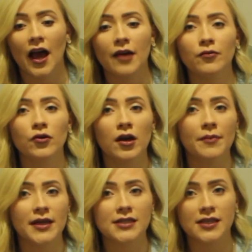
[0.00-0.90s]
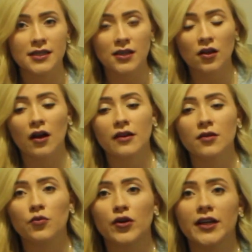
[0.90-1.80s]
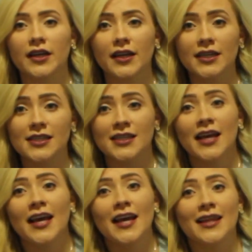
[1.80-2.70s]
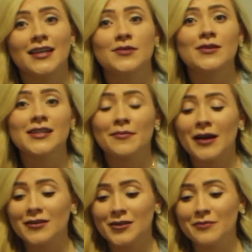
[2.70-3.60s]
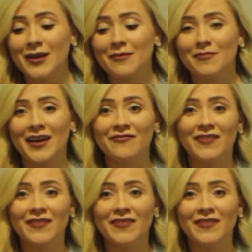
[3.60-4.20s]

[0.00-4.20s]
I woke up at 6 o'clock in the morning because this was about to be my